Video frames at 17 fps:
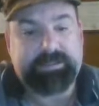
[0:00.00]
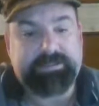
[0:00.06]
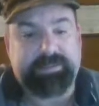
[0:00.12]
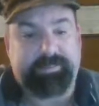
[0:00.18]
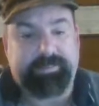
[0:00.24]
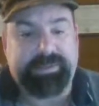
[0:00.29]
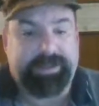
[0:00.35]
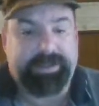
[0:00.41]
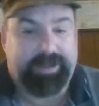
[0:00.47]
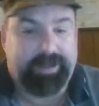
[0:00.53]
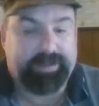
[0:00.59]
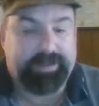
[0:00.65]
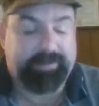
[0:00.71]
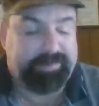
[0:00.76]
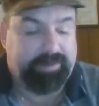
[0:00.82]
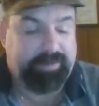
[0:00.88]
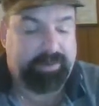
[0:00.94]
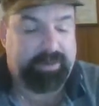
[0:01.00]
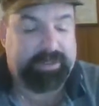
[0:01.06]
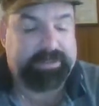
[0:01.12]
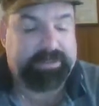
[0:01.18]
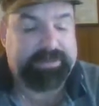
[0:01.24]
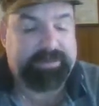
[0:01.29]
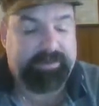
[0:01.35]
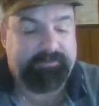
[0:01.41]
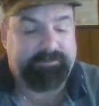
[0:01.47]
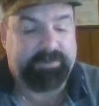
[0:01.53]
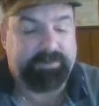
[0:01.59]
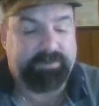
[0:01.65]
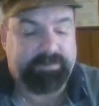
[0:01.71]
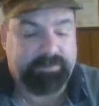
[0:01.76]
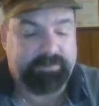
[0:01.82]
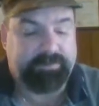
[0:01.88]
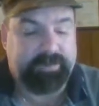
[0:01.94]
to be unemployed if you
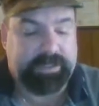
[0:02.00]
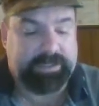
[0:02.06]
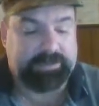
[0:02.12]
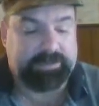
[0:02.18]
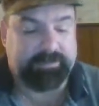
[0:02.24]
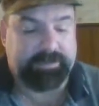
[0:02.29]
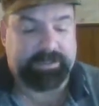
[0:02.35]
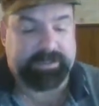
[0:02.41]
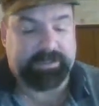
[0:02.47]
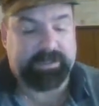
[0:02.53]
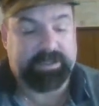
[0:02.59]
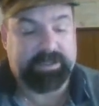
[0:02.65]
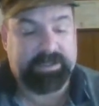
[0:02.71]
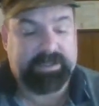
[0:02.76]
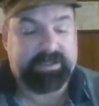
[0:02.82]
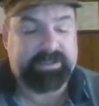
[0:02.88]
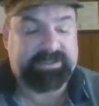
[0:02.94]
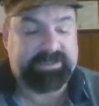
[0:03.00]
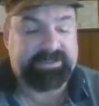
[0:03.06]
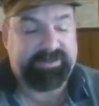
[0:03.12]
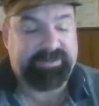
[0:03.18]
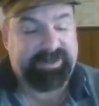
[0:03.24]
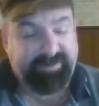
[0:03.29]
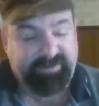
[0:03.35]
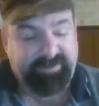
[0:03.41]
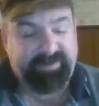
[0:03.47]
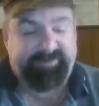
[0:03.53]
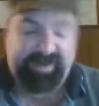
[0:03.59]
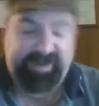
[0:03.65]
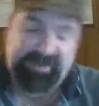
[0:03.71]
do graduate. So even if I